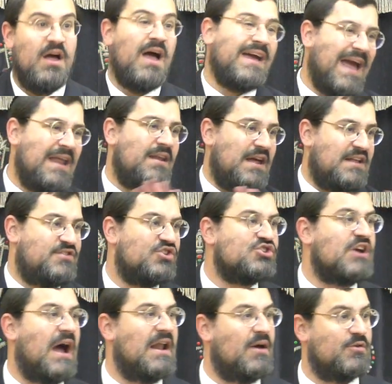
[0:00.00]
Again, it's a
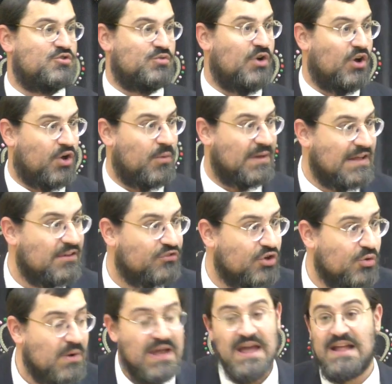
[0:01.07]
shiloh which we're not going
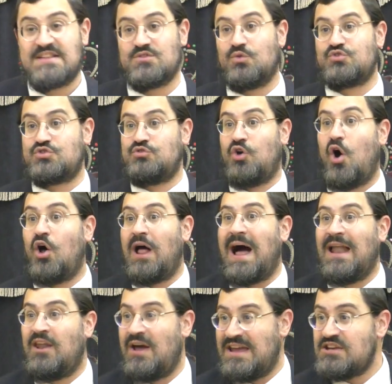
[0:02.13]
into. It's also not
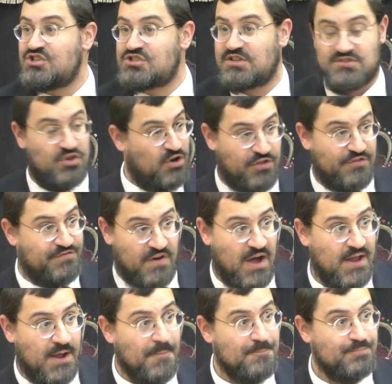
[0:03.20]
ala ish, it's not on the
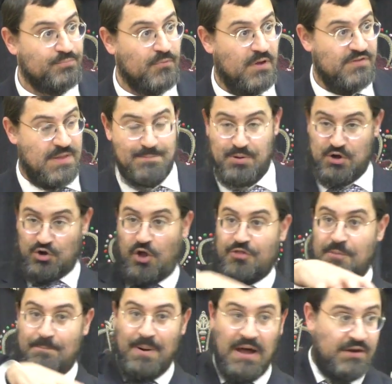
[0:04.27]
fire. They put it on
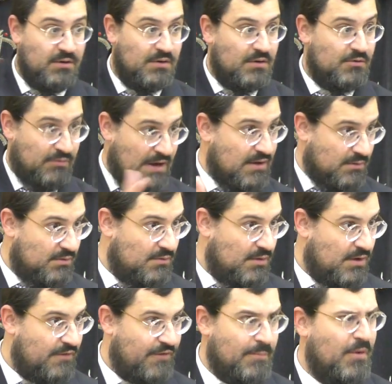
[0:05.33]
the bun, right?
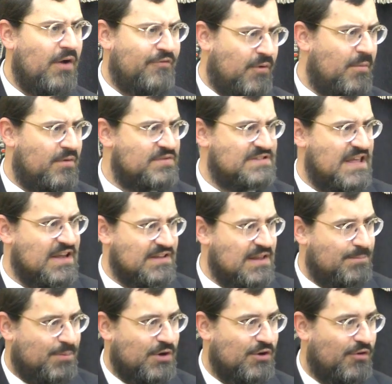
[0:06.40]
If I'm not mistaken,
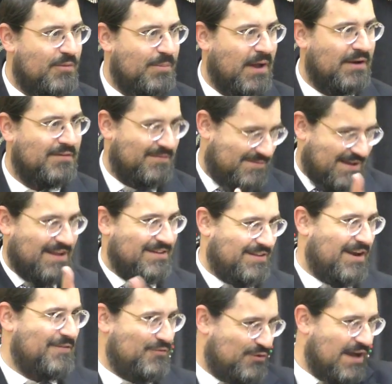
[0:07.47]
they put it on the bun.
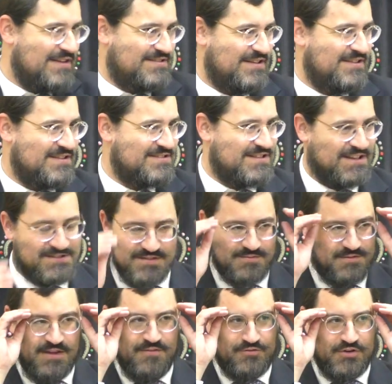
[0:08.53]
None of you guys did these things.
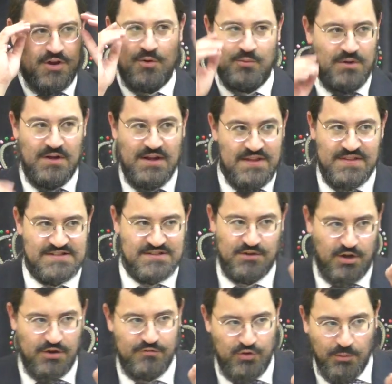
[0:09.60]
You have to know. There's a
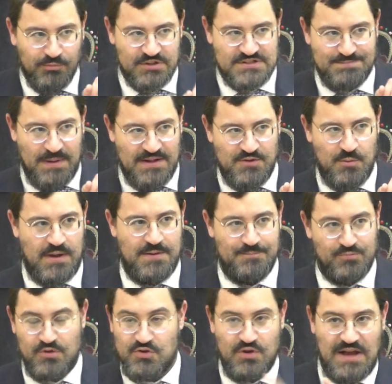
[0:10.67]
lot of lomdus, by the way.
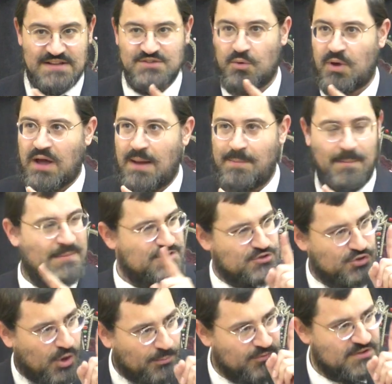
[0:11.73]
You guys don't chap how much
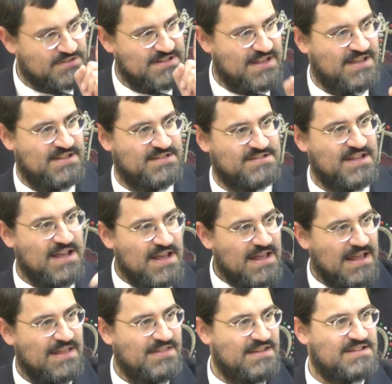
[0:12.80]
lomdus is
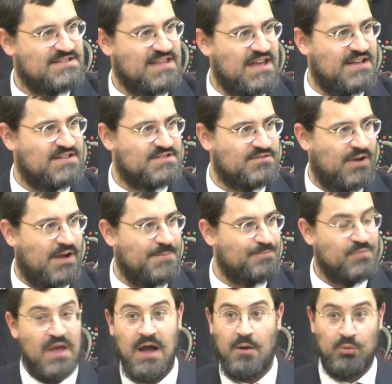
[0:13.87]
in these things, right?
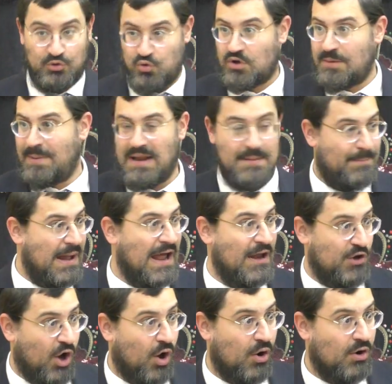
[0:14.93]
I will talk about it by
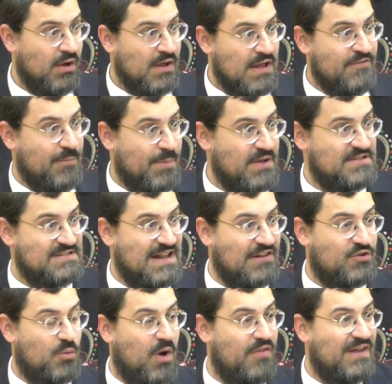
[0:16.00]
hana. If a person allowed
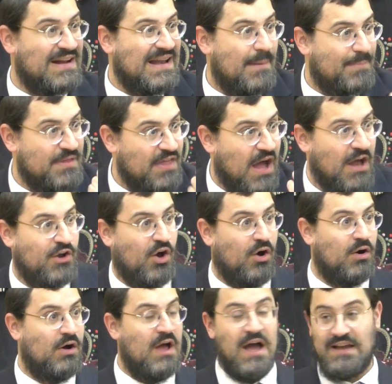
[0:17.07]
to work the klapi, the hana.
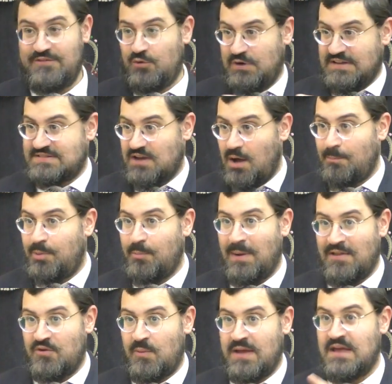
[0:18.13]
I'll give you an example,
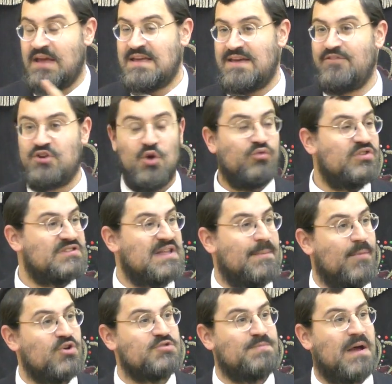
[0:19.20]
by the way. You ever notice
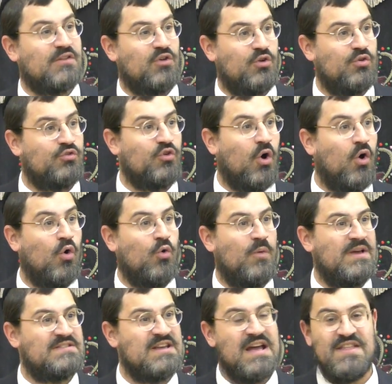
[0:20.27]
that most McDonald's are
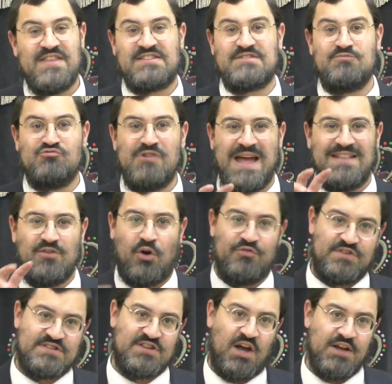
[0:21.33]
always, there's some red on
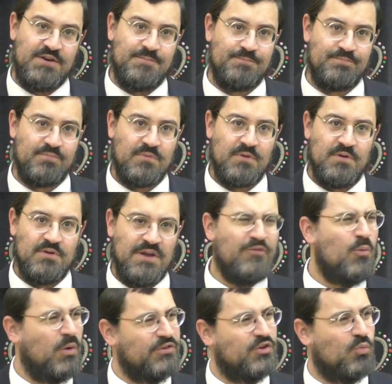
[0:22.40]
the sign? You ever
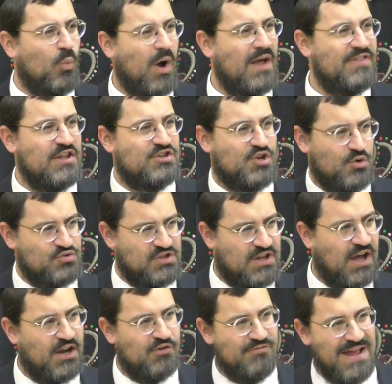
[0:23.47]
wondered why they chose the
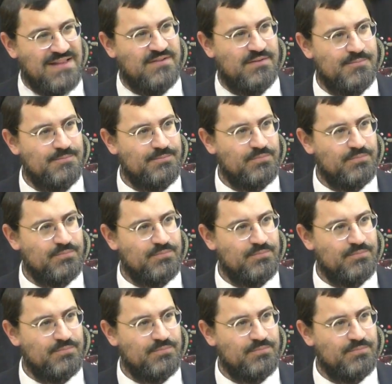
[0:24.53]
color red?